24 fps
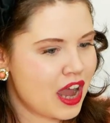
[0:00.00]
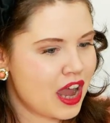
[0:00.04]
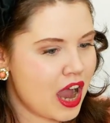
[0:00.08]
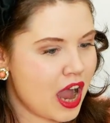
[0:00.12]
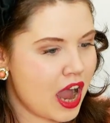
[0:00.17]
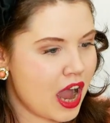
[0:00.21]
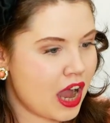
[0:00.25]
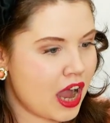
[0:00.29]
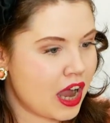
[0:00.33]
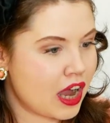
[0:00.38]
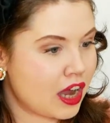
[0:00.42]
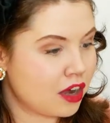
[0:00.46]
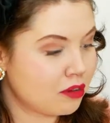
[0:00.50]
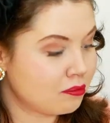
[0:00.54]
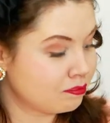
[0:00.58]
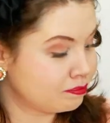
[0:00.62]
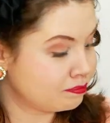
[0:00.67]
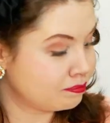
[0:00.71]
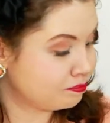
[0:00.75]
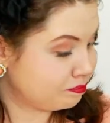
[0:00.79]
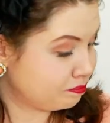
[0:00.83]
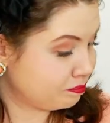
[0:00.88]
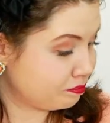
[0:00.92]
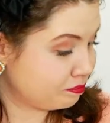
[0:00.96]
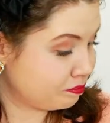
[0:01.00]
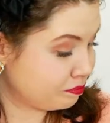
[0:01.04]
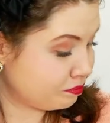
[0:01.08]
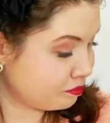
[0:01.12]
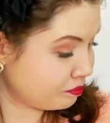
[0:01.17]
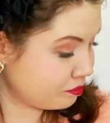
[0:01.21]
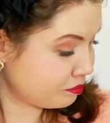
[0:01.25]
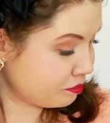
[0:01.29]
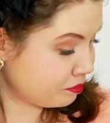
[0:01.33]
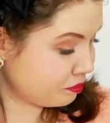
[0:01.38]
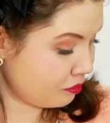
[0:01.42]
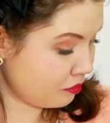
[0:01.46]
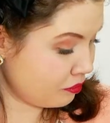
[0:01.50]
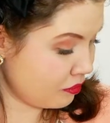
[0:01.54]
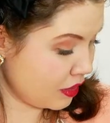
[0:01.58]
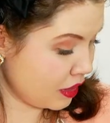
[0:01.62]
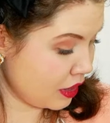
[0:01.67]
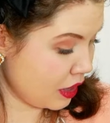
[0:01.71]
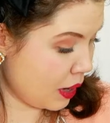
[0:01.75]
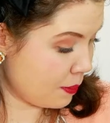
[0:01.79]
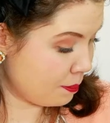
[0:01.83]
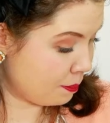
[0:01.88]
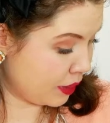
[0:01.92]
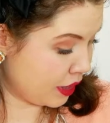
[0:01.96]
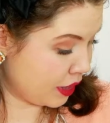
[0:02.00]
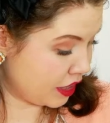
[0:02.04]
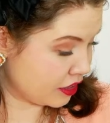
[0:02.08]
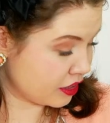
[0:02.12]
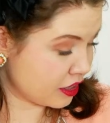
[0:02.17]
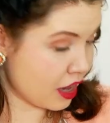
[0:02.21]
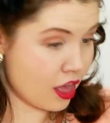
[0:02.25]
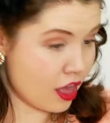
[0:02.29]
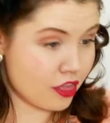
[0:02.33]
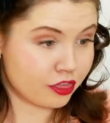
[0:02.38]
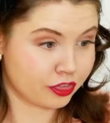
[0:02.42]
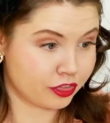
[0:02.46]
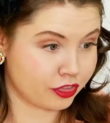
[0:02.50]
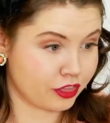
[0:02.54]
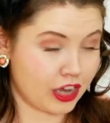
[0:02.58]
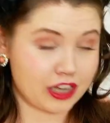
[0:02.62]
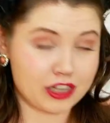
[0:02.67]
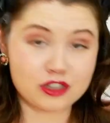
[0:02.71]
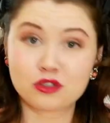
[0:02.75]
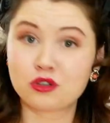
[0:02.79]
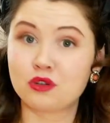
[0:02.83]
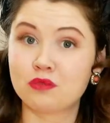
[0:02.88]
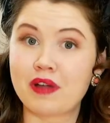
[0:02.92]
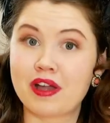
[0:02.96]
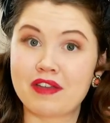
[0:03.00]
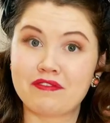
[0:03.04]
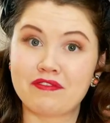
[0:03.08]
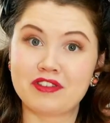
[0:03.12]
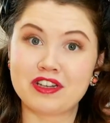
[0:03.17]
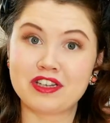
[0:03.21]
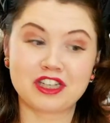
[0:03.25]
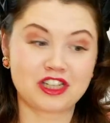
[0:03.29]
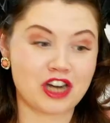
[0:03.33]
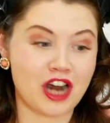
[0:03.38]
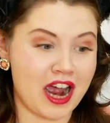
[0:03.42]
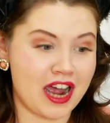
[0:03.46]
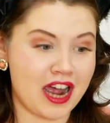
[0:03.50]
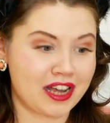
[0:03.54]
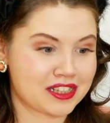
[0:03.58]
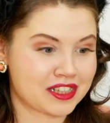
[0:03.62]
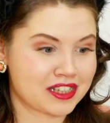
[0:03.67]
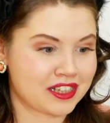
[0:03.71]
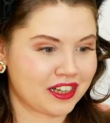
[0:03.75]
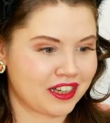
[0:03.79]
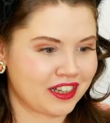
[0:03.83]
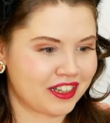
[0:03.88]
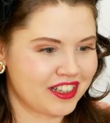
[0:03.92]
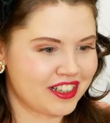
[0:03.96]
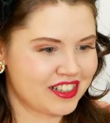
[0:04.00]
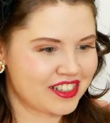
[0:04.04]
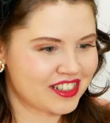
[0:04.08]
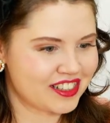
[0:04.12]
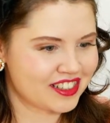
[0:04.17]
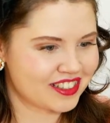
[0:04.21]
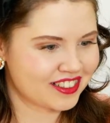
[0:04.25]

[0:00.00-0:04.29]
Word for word: Um, but that's all my vintage hats, guys.